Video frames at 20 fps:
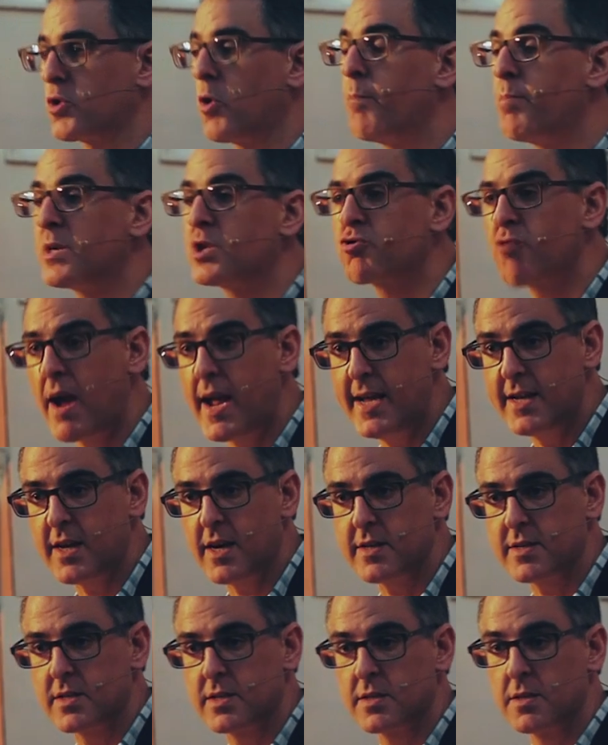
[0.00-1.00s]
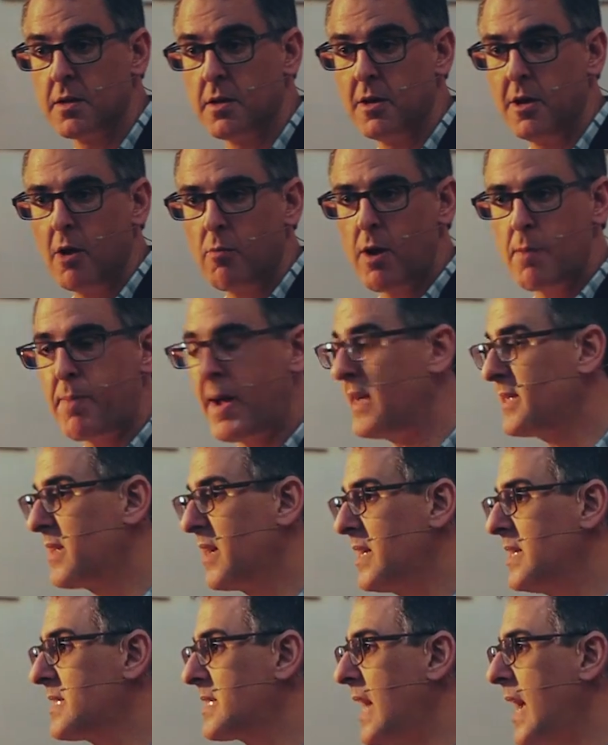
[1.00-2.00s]
betrayed us, we're
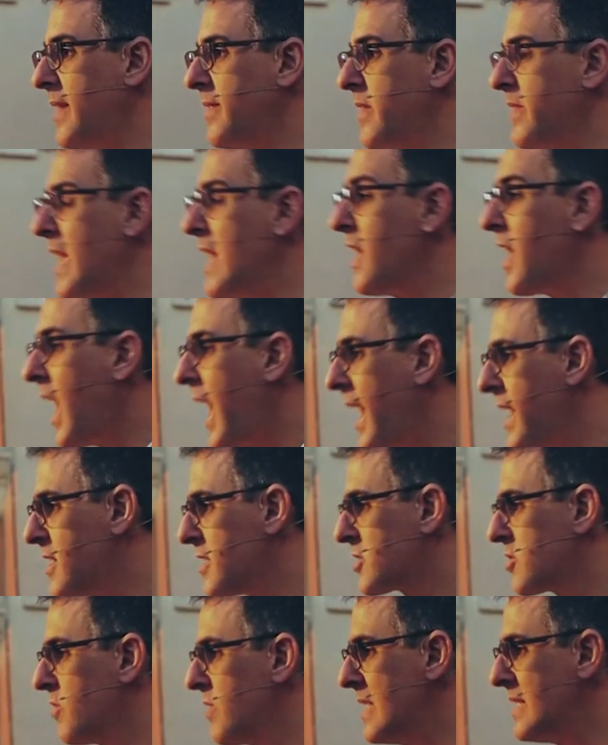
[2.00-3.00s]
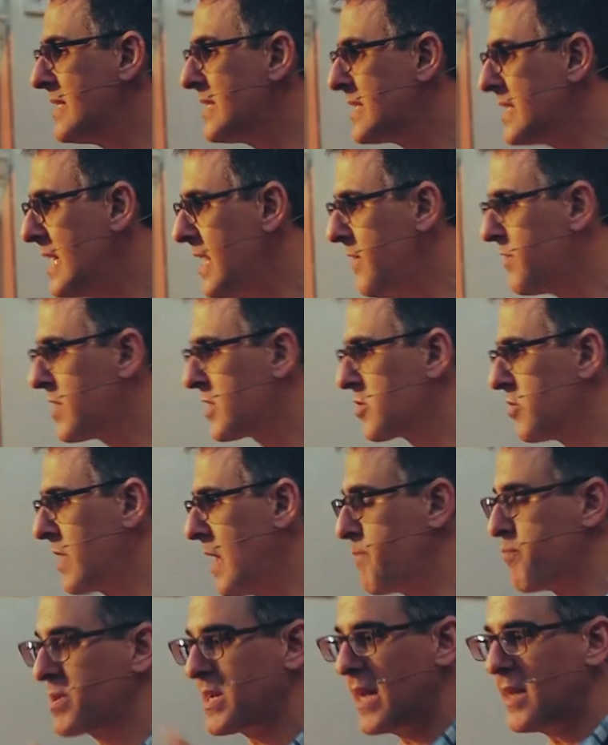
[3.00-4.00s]
basically saying that they lied us or they deceived us or they
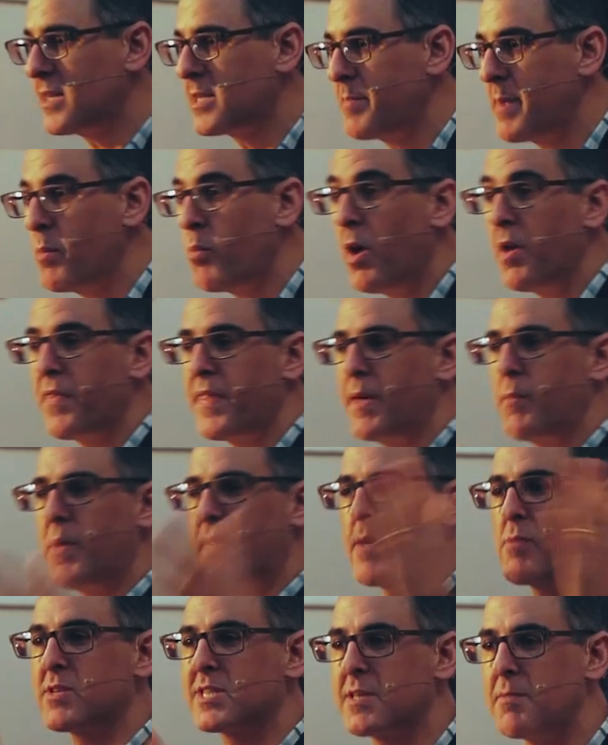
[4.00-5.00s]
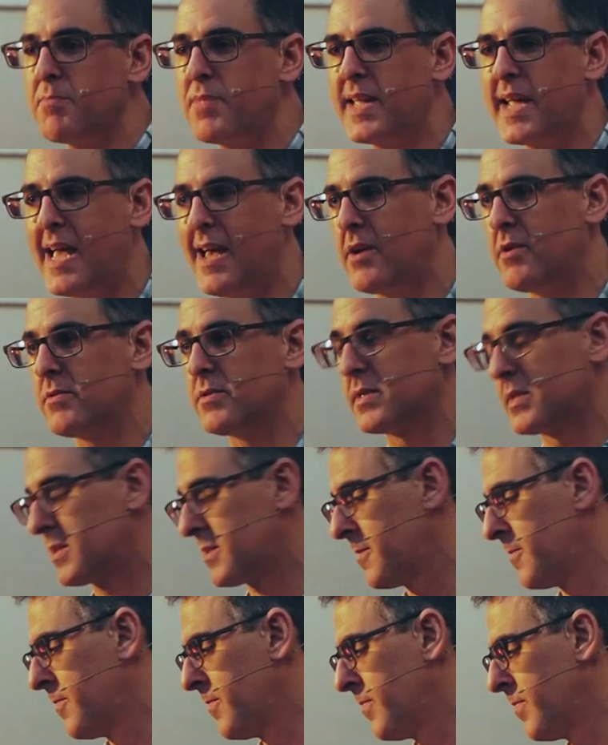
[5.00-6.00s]
pretended to be one thing when they were something else.
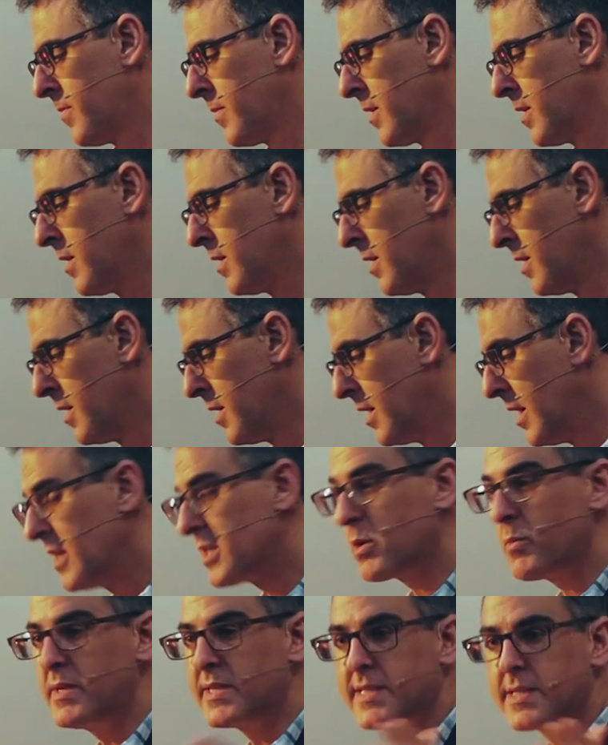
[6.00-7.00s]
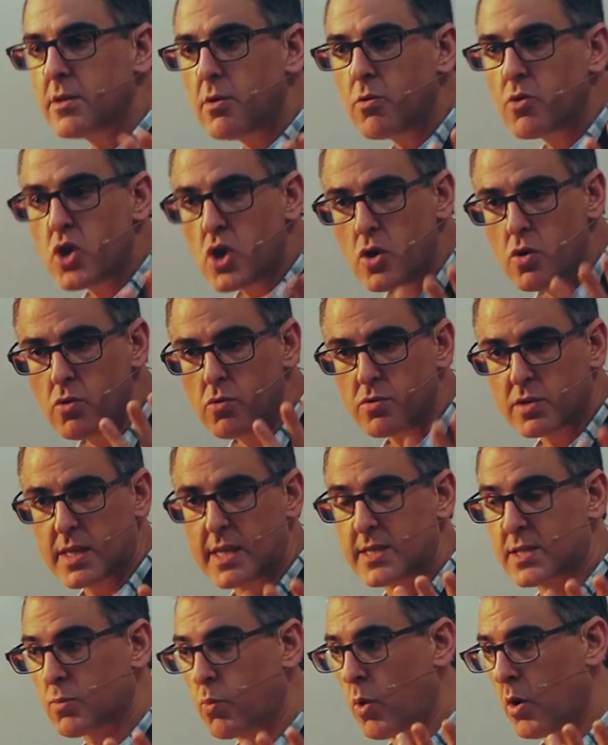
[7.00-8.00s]
So we still use
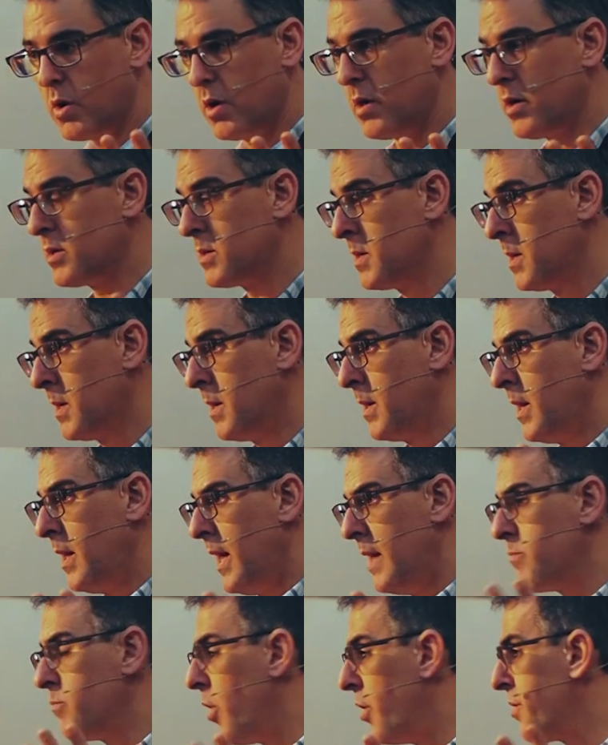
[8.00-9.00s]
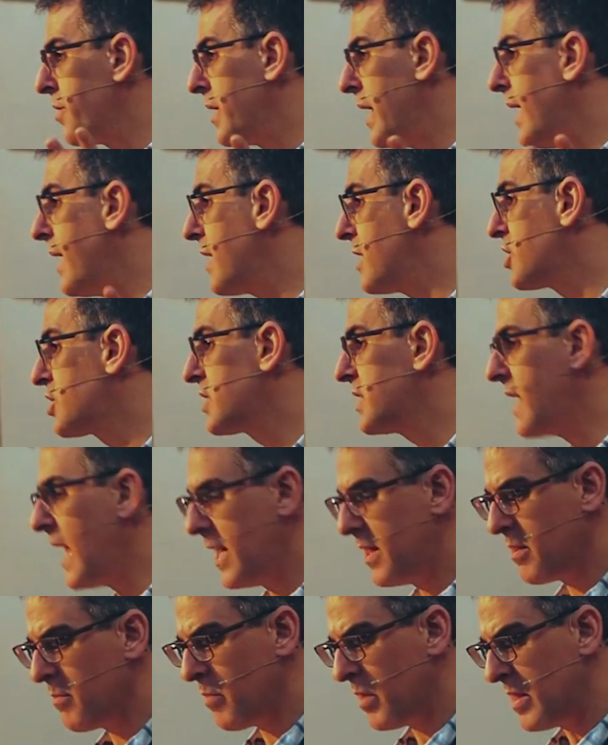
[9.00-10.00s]
this word in modern English today.
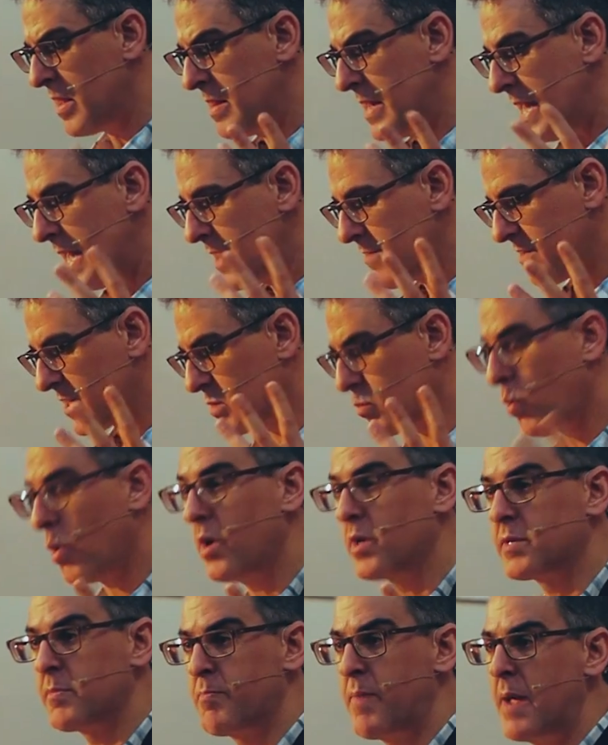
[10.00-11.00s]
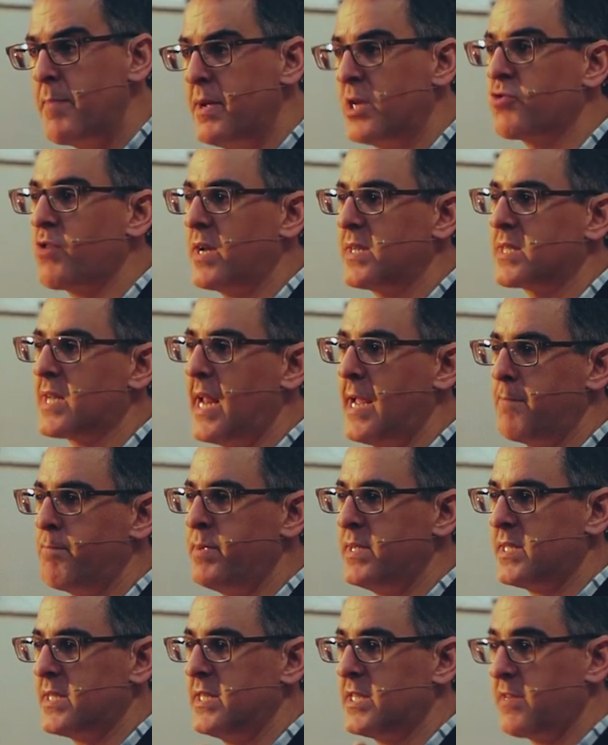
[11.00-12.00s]
The nearest word to maybe translate
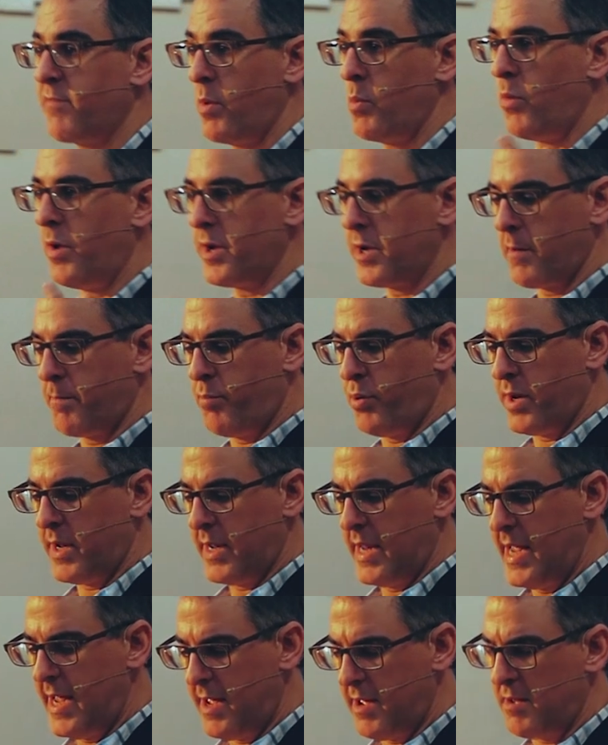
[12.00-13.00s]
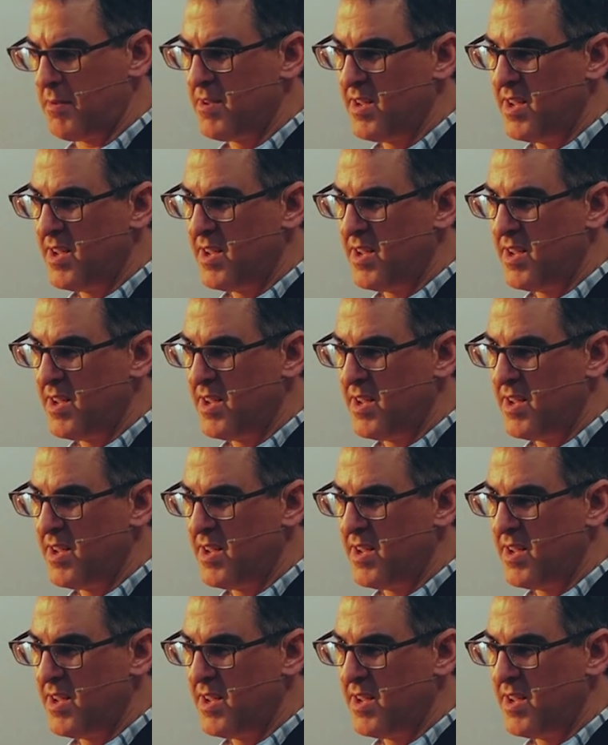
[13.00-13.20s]
pistis, if we wanted to put it here,